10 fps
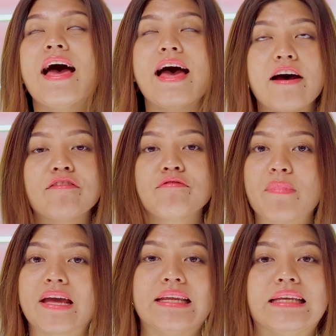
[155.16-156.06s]
have
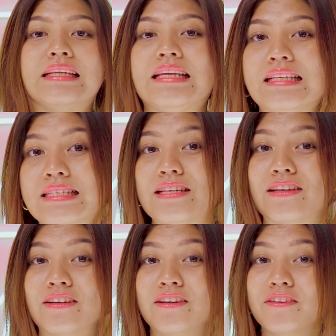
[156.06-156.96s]
made it
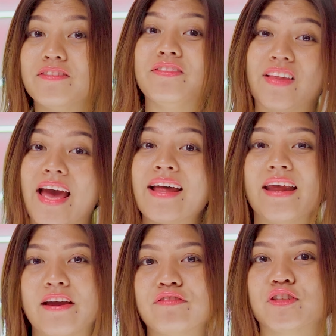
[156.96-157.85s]
easier than
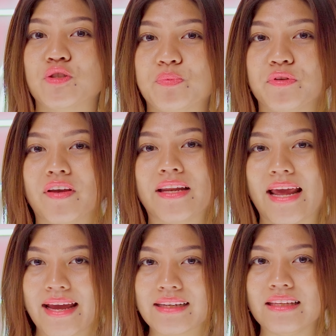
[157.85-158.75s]
ever to prevent
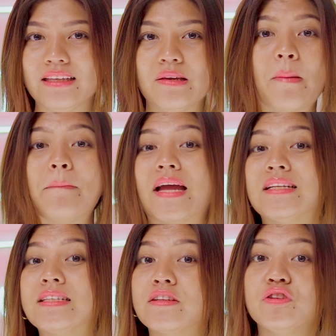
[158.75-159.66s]
acne,
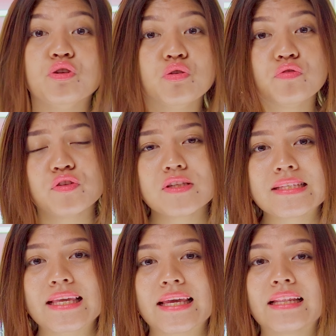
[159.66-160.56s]
maintain youthful
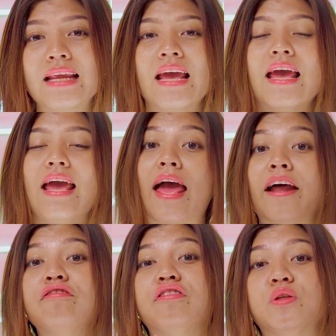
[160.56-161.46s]
skin,
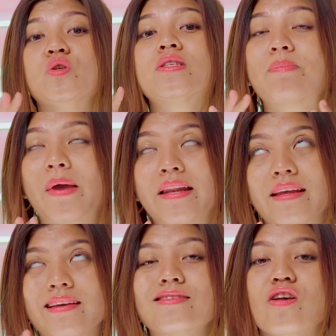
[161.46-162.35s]
and reduce
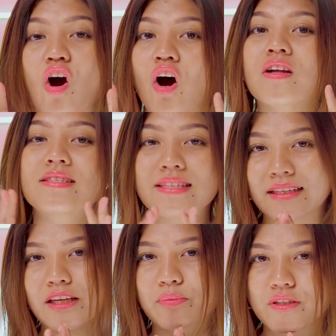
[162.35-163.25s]
spendings on
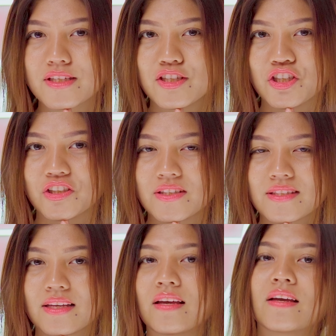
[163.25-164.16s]
skincare
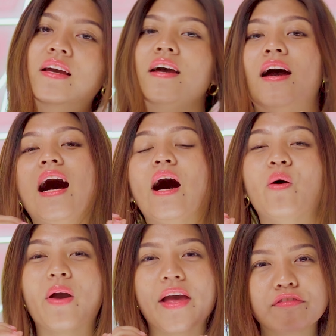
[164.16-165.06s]
procedures.
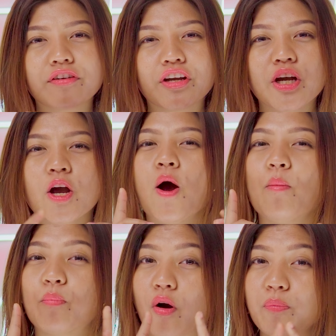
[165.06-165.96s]
However,
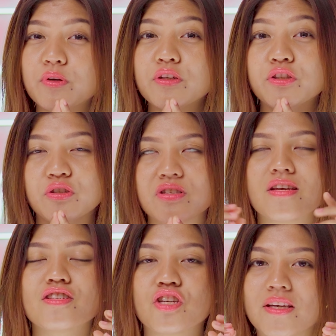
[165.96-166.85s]
proper
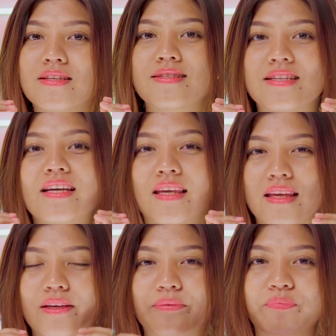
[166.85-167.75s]
usage is the key.